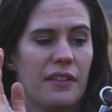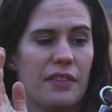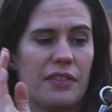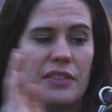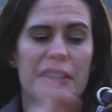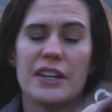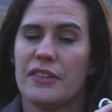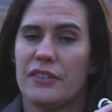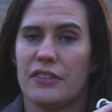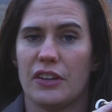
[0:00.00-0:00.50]

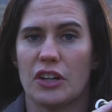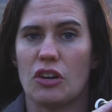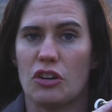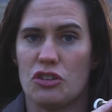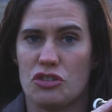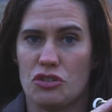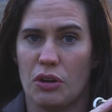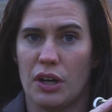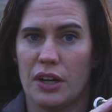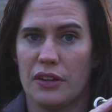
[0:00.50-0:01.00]
This is a
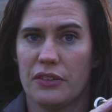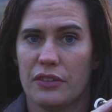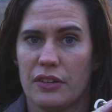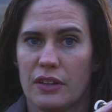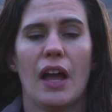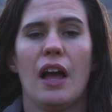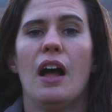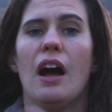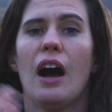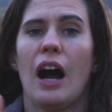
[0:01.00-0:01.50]
good choice.
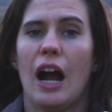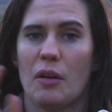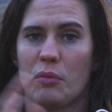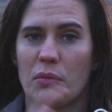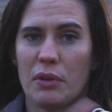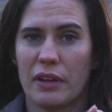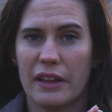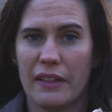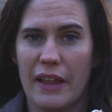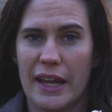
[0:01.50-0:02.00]
I
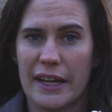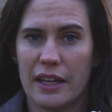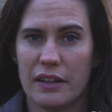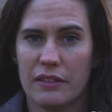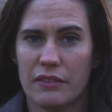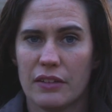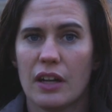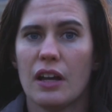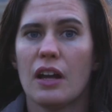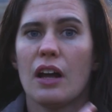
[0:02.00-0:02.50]
really like
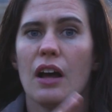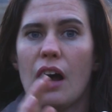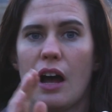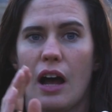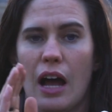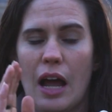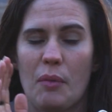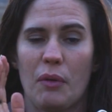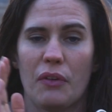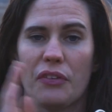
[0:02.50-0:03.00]
it.
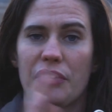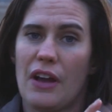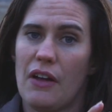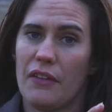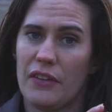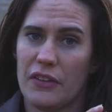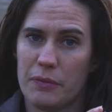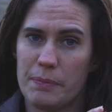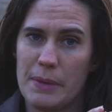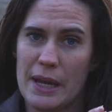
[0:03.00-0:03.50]
I will
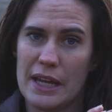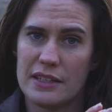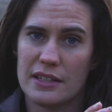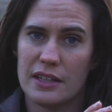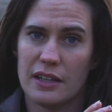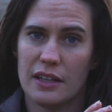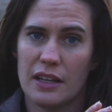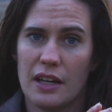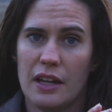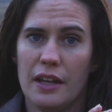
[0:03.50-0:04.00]
sell this
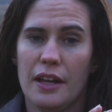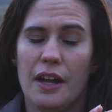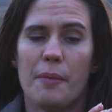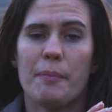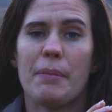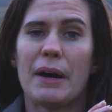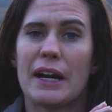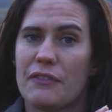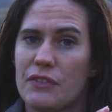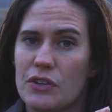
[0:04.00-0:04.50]
bit,
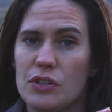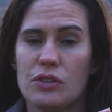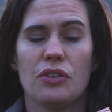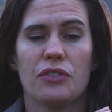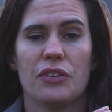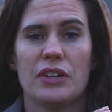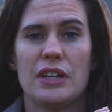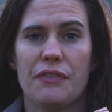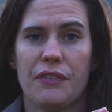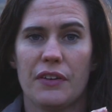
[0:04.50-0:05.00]
but if you
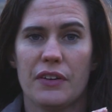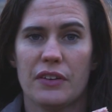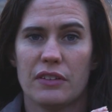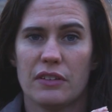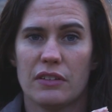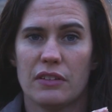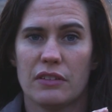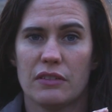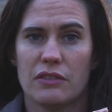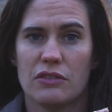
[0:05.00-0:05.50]
use a different
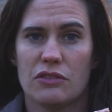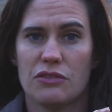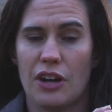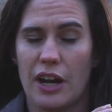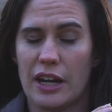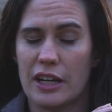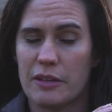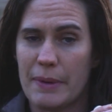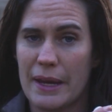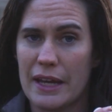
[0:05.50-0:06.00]

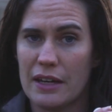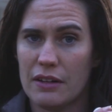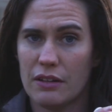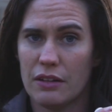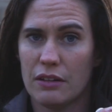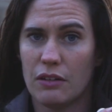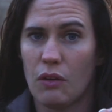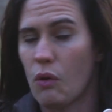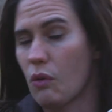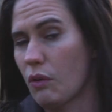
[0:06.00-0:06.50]
shanked bit
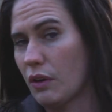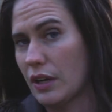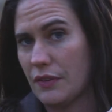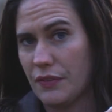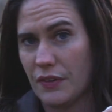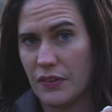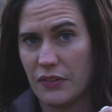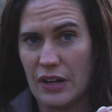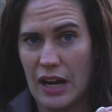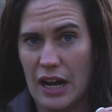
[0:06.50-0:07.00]
or a
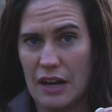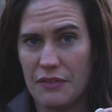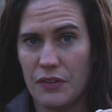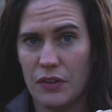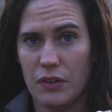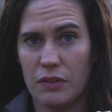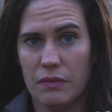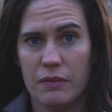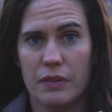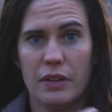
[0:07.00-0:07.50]
different
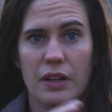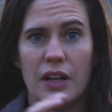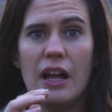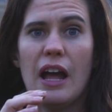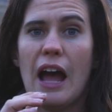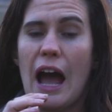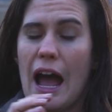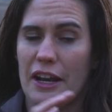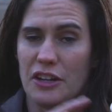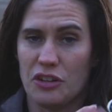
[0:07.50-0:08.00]
snaffle
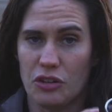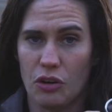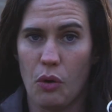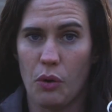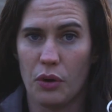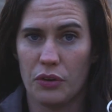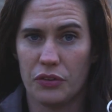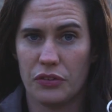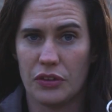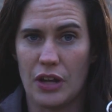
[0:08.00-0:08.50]
and your
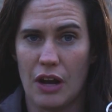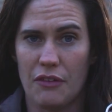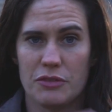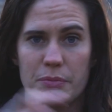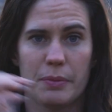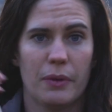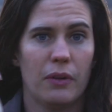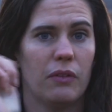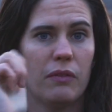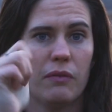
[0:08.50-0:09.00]
horse is
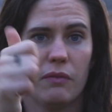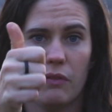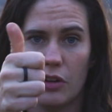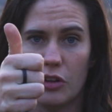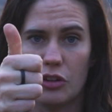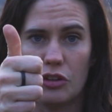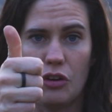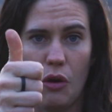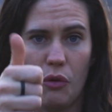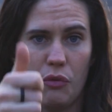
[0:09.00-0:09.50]
comfortable,
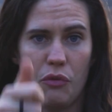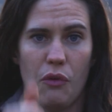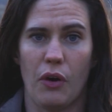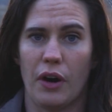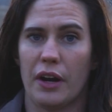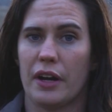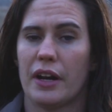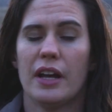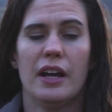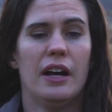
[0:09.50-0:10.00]
go
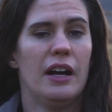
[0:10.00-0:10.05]
for it.